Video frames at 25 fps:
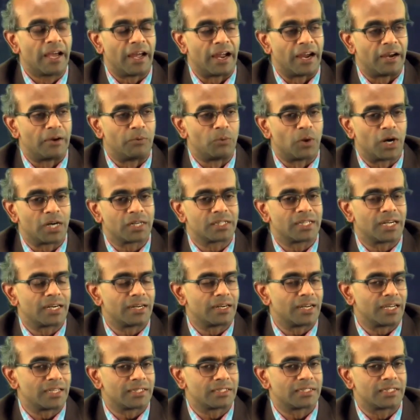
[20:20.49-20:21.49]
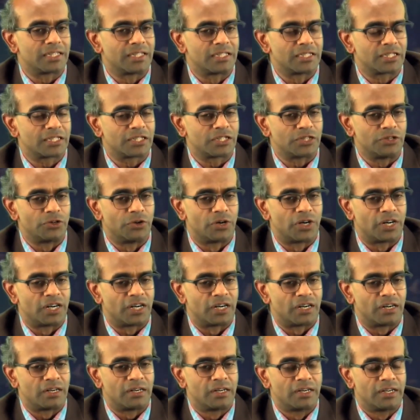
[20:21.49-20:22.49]
And what that does is
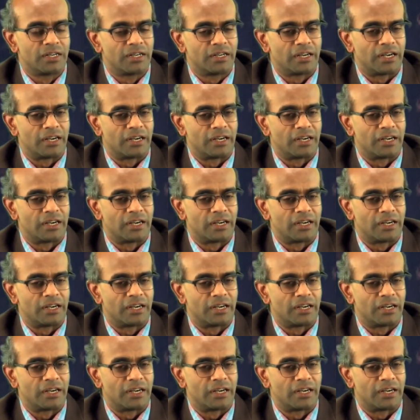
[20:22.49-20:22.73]
your